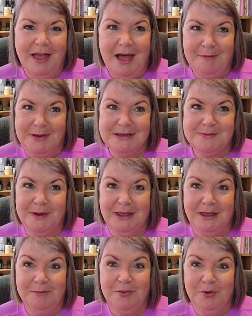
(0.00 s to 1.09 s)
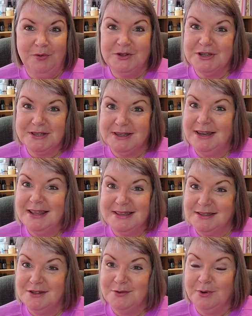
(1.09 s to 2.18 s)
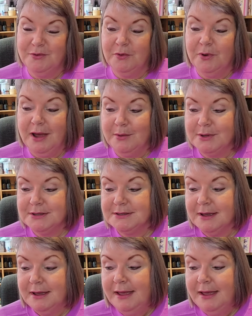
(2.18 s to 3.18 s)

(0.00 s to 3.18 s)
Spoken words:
how my spinning improved just in less than 24 hours.